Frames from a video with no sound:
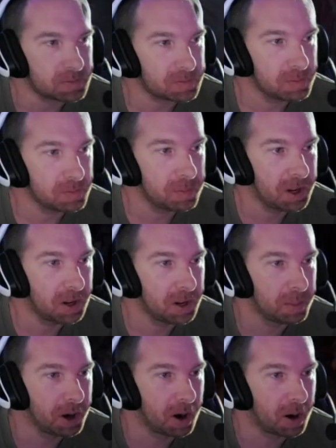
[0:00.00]
be a little bit
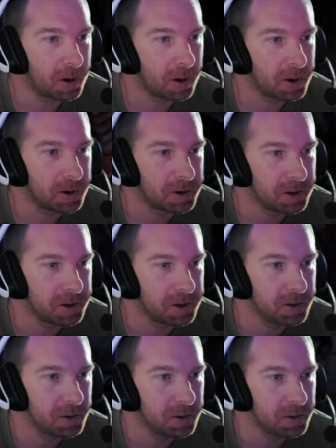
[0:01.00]
harder to
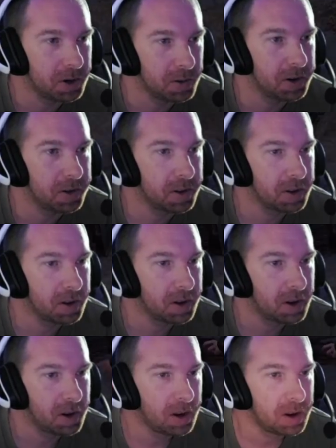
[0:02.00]
deal with.
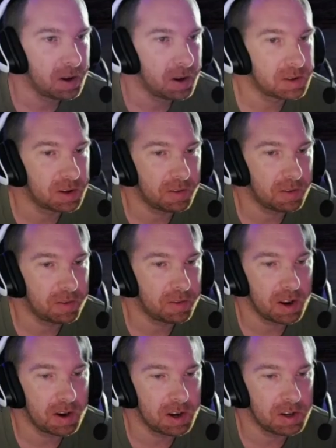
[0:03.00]
Stuff of that
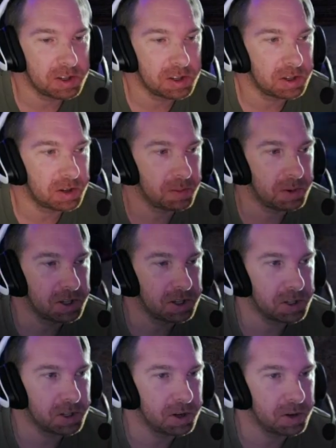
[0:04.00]
nature. Make sure
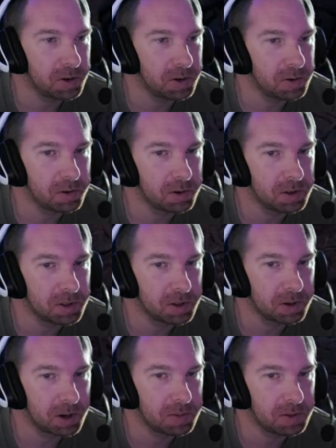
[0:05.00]
you go through, because
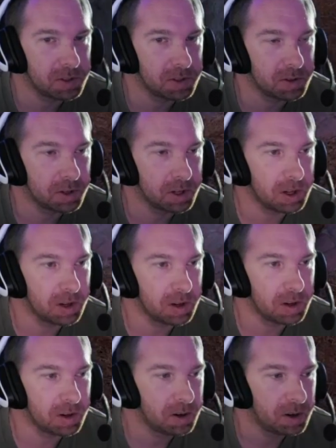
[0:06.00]
sometimes you'll get
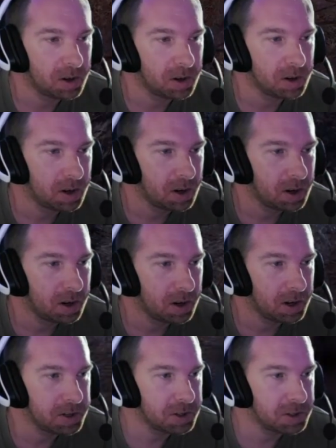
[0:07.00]

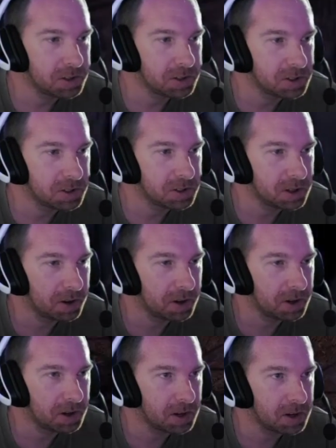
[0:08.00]
ledgers and stuff like
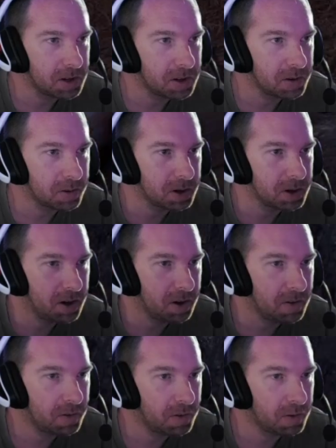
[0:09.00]
that that you can read
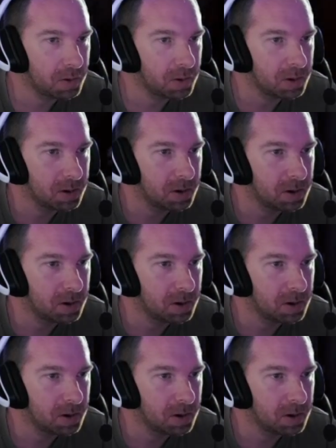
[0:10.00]
for